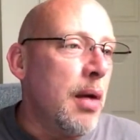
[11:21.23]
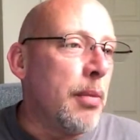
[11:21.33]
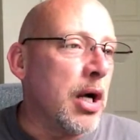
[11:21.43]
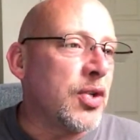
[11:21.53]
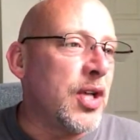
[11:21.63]

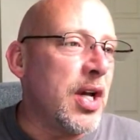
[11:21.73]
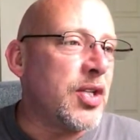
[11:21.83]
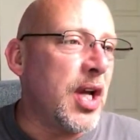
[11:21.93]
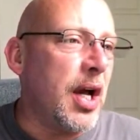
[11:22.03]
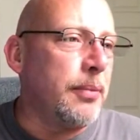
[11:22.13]
Mark
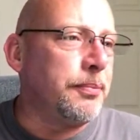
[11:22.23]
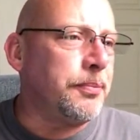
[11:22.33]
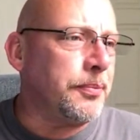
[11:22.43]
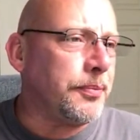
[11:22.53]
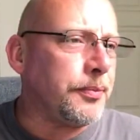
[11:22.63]
says,
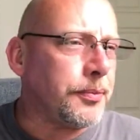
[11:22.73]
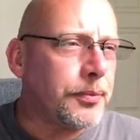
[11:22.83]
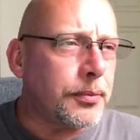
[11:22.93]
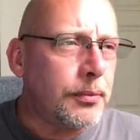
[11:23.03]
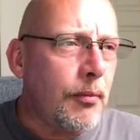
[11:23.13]
um,
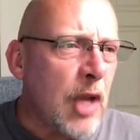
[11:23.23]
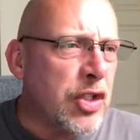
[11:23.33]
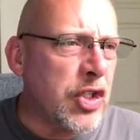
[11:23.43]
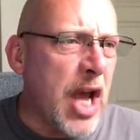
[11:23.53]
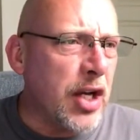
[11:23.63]

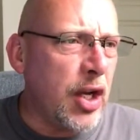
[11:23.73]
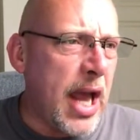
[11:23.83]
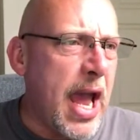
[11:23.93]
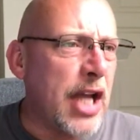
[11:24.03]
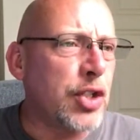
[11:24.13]
just had a good
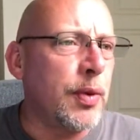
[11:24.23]
hatch.